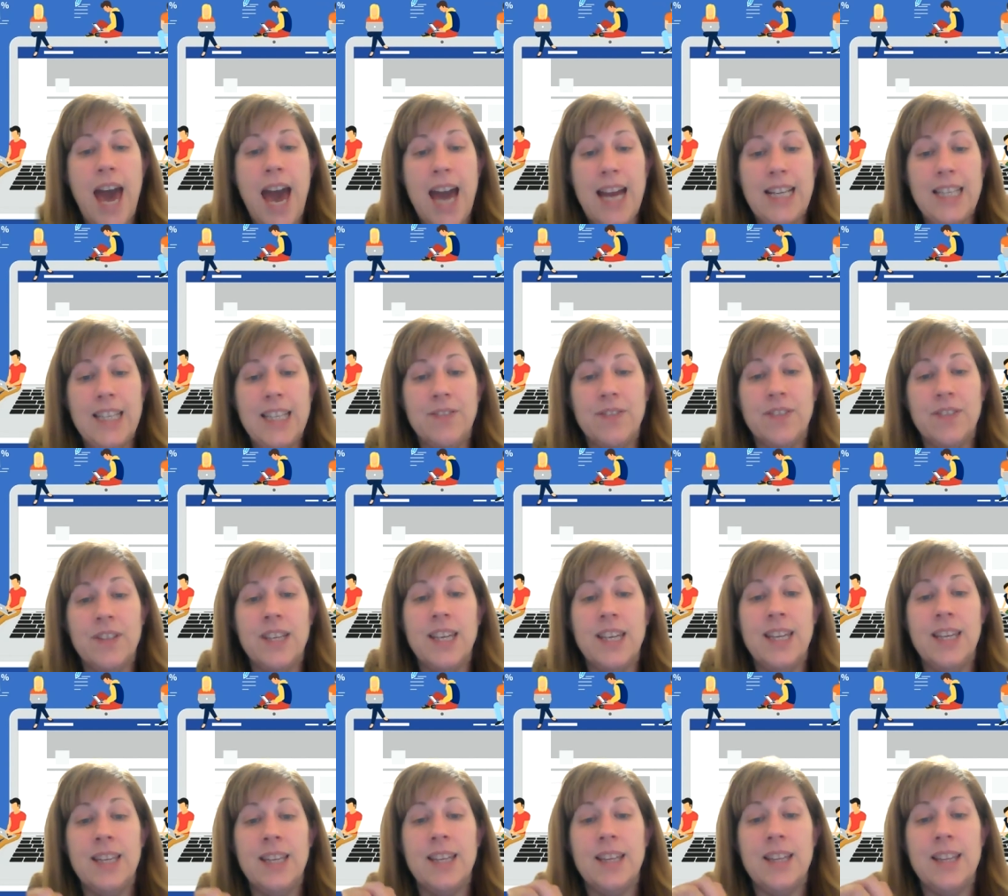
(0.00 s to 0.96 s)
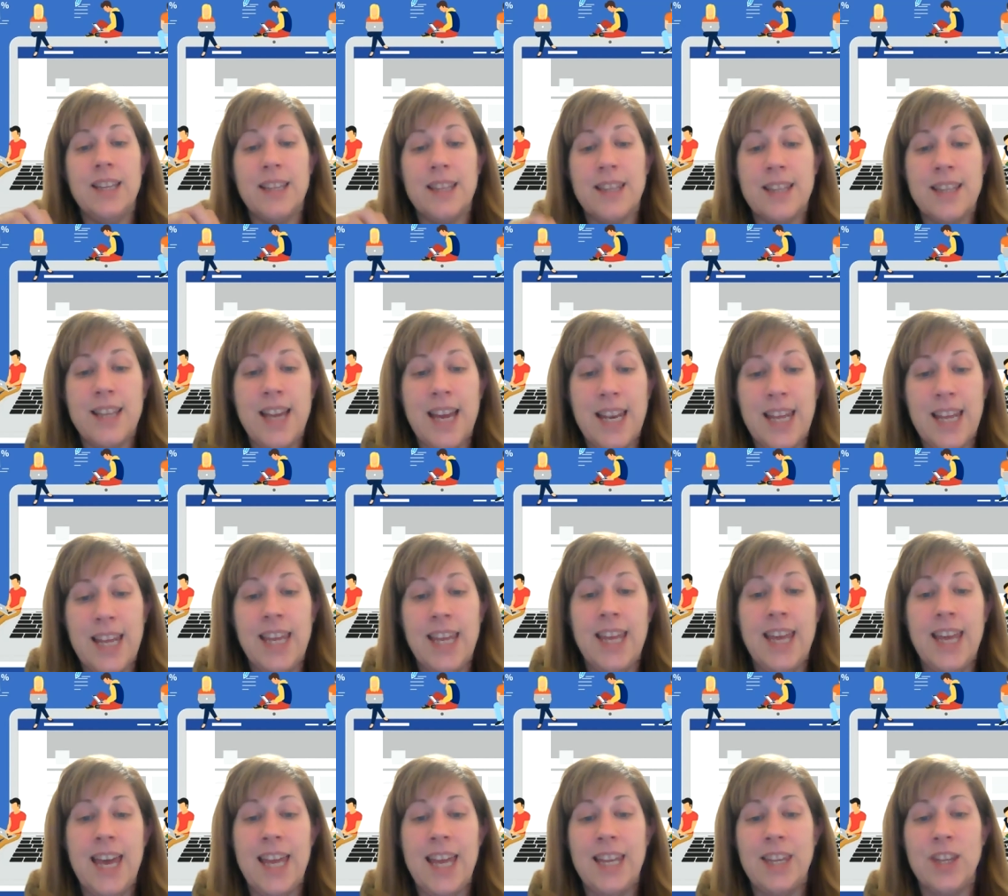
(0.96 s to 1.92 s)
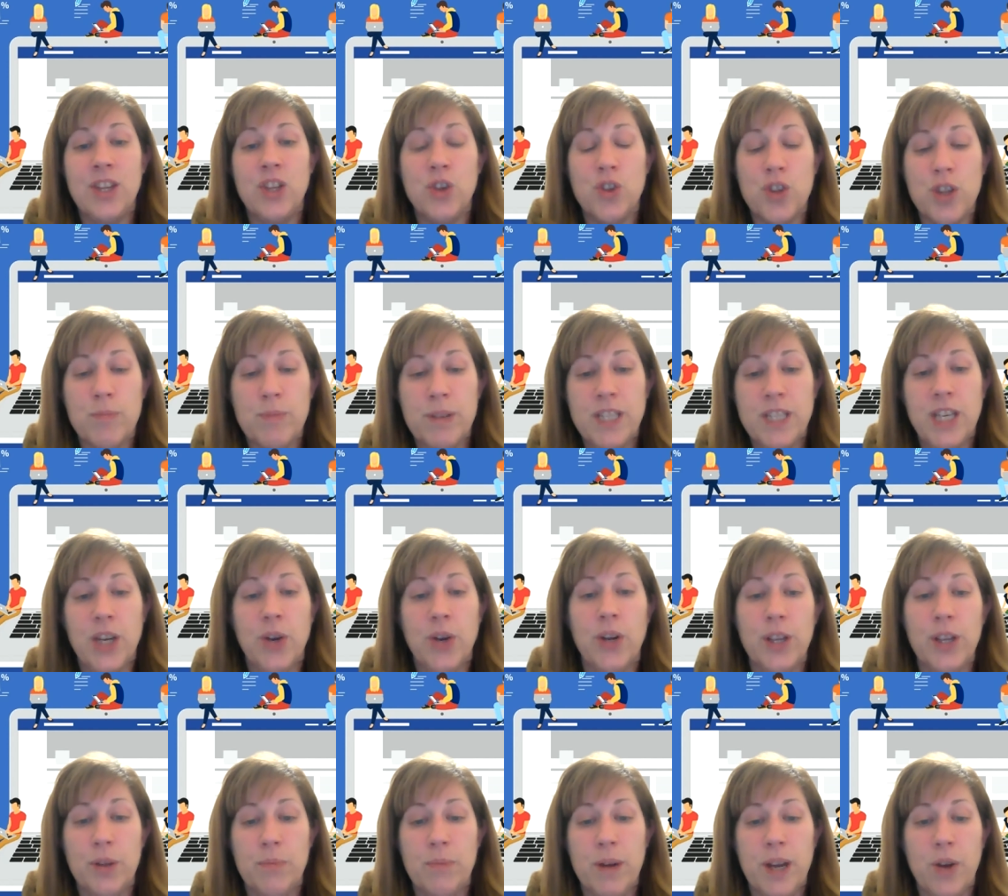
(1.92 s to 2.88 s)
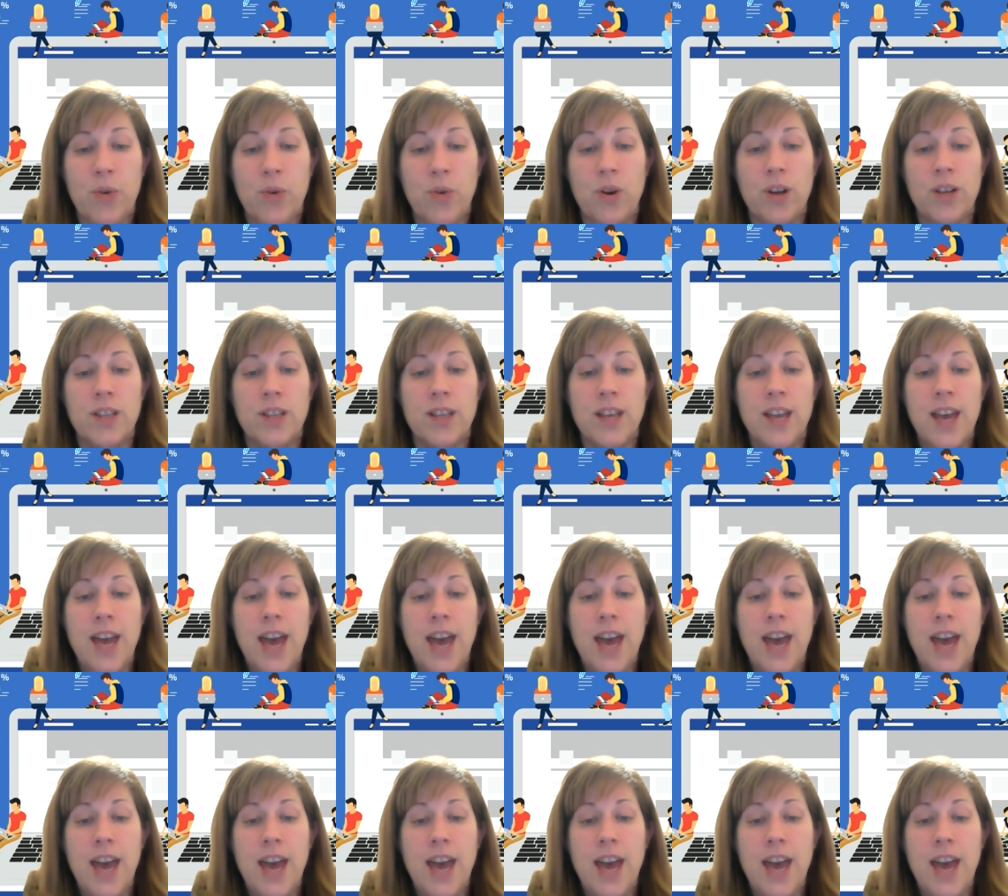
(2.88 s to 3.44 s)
actively study and use the material in my course.